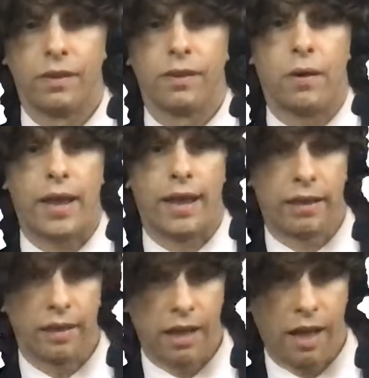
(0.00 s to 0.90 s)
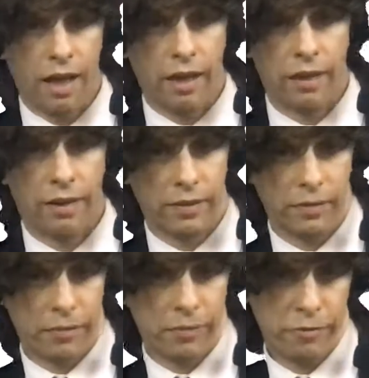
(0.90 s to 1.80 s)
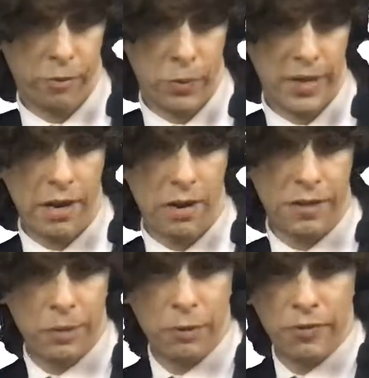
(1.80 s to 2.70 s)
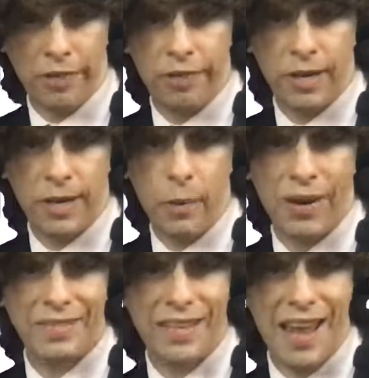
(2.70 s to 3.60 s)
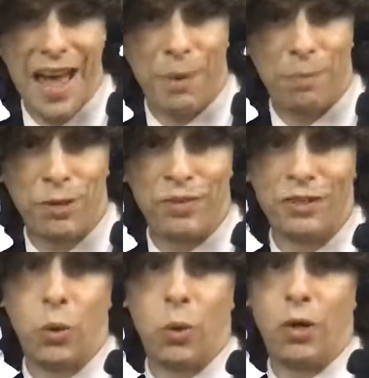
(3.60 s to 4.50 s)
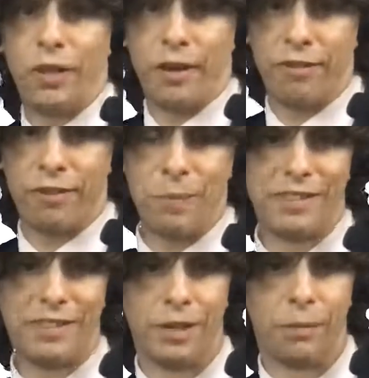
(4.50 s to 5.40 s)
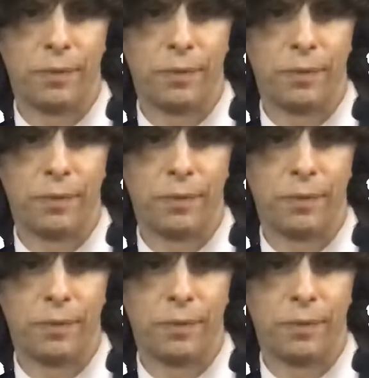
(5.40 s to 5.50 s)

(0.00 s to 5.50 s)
Okay, before we get on to the proof of the theorem, I want to say how to prove this corollary from this theorem.